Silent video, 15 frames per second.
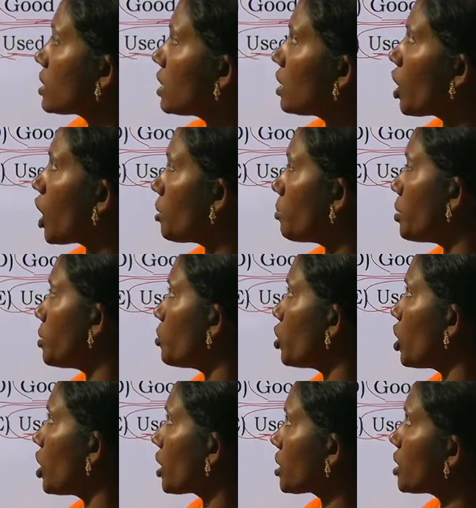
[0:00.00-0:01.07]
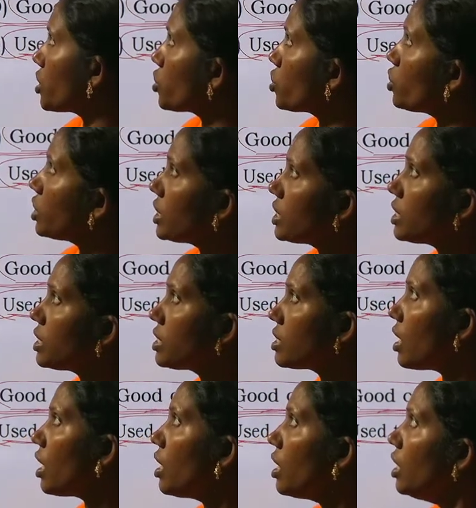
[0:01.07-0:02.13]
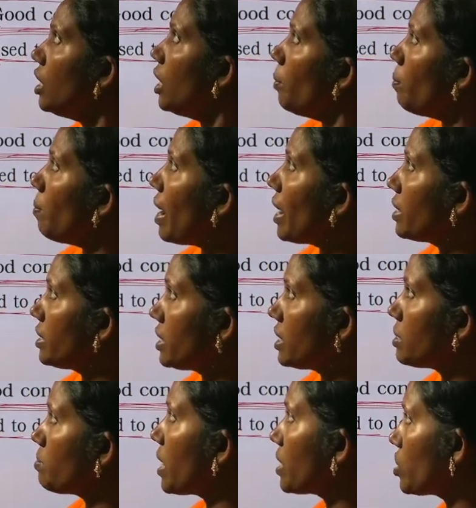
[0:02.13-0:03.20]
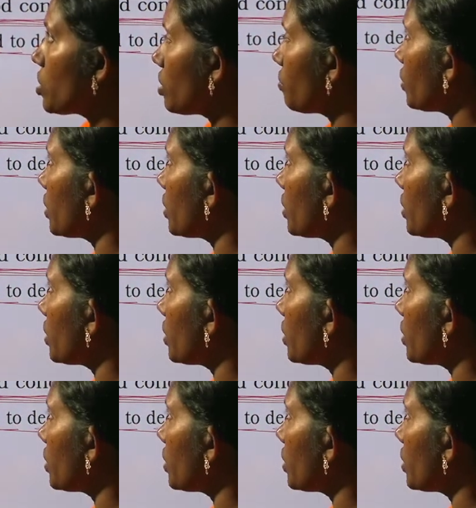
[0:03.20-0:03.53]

the carbon monoxide. So this is the matrix matching for